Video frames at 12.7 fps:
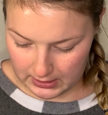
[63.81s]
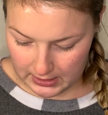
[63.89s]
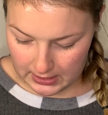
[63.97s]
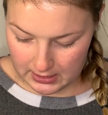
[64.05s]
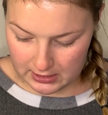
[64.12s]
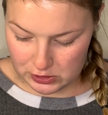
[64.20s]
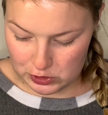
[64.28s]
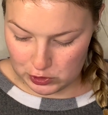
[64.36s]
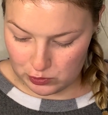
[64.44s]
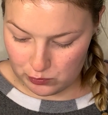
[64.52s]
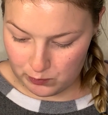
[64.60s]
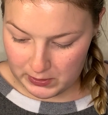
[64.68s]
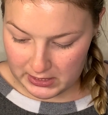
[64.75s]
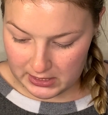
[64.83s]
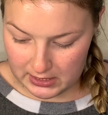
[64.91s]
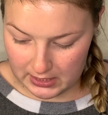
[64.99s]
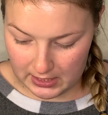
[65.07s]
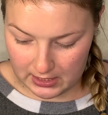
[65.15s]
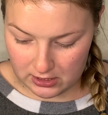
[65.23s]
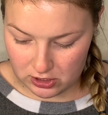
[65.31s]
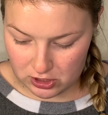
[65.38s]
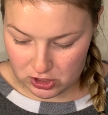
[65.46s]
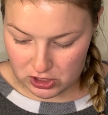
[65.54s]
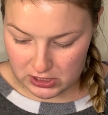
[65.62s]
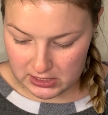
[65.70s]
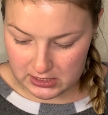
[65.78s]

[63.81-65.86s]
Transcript: And to begin, she